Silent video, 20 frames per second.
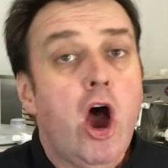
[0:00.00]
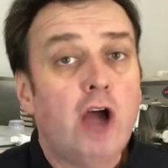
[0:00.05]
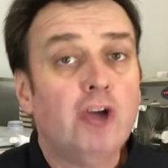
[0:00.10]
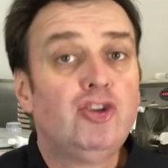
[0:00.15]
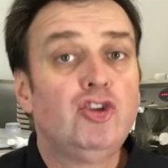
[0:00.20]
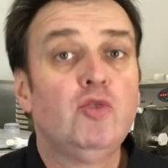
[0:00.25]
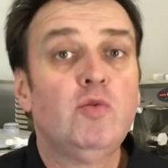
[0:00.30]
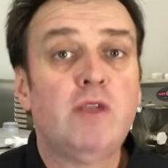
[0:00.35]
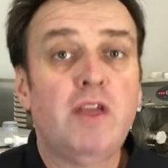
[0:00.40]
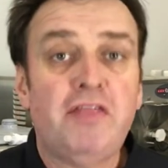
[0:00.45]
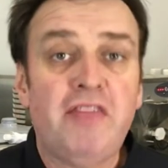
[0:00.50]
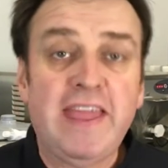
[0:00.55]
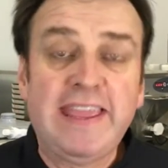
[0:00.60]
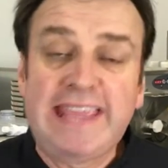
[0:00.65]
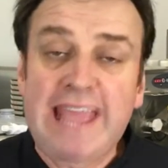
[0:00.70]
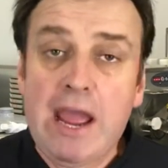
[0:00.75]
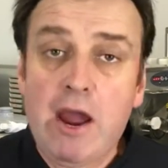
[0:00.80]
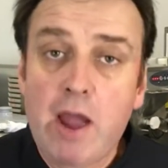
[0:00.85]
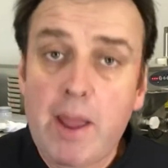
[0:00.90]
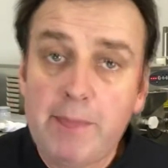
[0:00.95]
I do want to
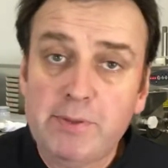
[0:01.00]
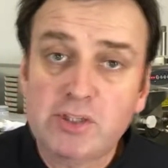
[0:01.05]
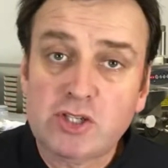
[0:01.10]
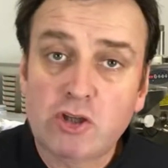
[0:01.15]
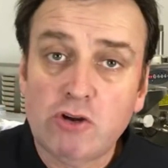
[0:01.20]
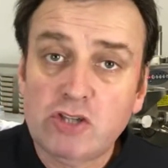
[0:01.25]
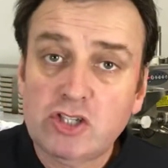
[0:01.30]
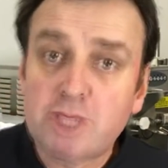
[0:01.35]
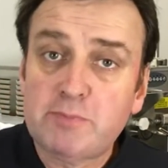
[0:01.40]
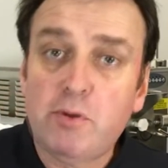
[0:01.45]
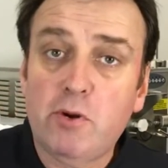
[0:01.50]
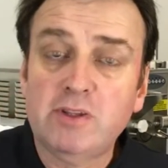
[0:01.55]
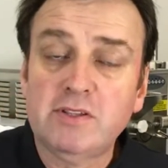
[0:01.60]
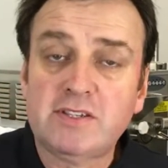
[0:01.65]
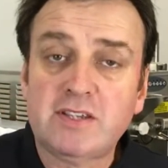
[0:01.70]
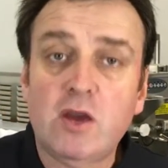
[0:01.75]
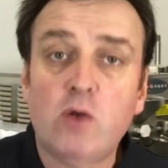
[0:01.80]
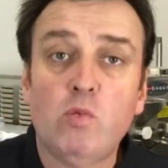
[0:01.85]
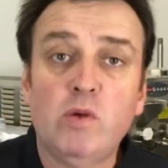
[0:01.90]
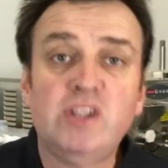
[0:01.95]
thank our episode
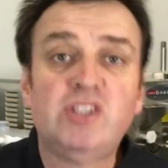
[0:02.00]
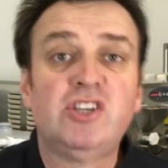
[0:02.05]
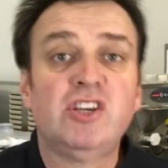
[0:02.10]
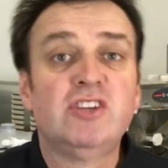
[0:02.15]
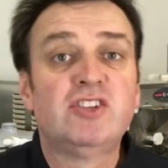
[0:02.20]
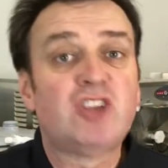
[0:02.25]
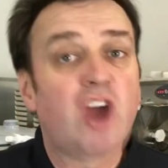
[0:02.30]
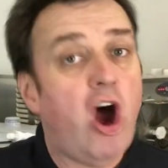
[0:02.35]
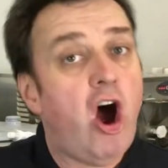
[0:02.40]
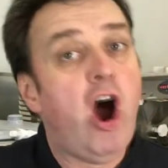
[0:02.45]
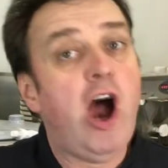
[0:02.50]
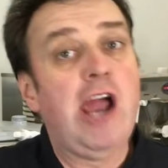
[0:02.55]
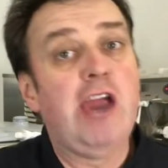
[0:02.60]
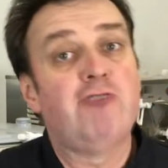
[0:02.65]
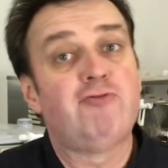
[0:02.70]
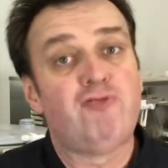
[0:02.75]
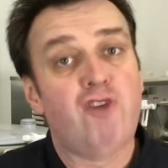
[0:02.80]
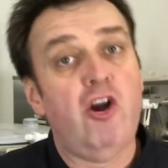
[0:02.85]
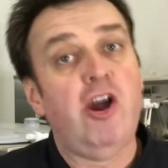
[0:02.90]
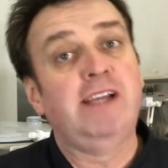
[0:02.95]
sponsor, which is
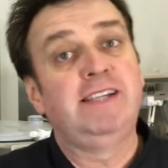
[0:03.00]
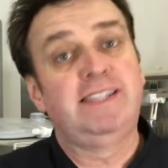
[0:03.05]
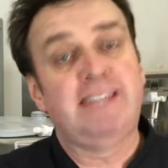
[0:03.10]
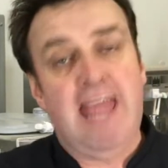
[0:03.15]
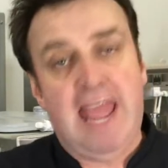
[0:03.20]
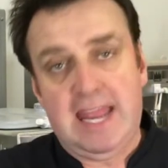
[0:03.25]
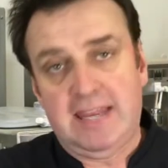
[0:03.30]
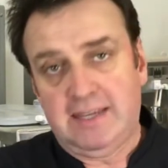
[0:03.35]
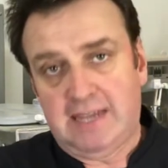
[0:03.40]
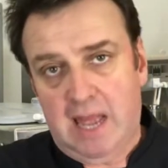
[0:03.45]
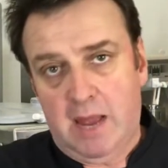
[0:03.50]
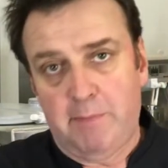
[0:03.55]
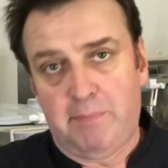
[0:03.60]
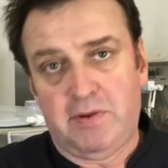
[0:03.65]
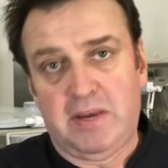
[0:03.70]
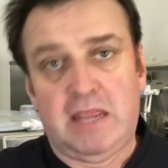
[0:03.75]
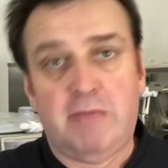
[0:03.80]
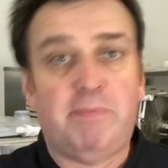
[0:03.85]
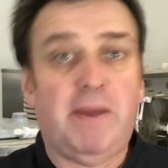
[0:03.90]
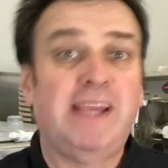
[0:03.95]
iRice &
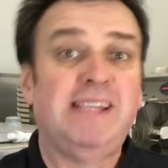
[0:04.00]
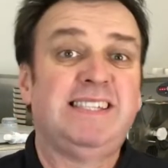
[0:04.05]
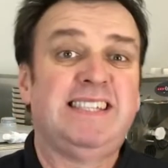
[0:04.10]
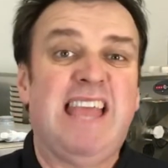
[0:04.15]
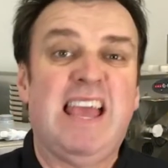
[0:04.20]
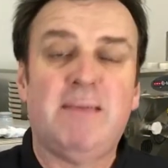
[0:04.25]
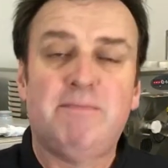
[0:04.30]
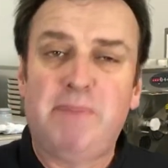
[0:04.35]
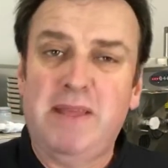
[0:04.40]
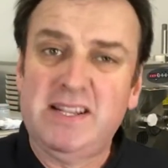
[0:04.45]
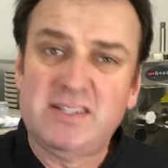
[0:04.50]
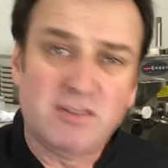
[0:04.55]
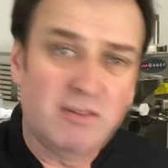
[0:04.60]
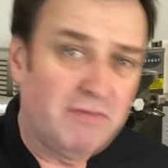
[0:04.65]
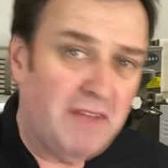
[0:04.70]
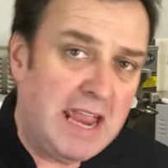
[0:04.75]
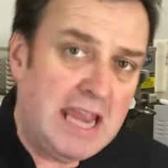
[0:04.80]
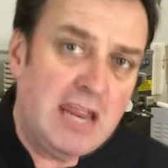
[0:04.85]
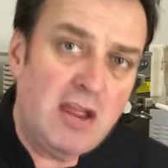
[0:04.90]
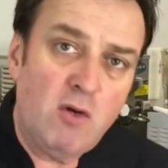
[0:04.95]
Company, based out
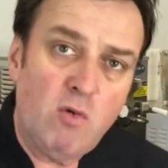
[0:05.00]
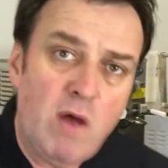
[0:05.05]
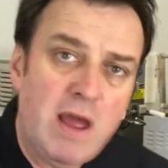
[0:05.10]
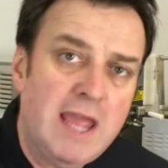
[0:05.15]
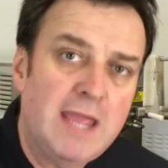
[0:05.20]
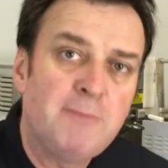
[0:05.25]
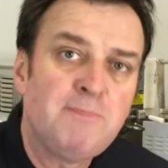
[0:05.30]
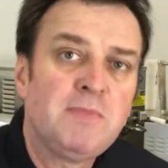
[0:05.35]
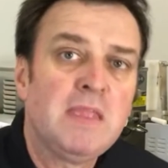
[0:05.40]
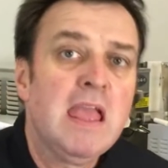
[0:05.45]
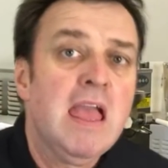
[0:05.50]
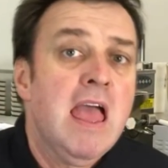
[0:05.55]
Pennsylvania way.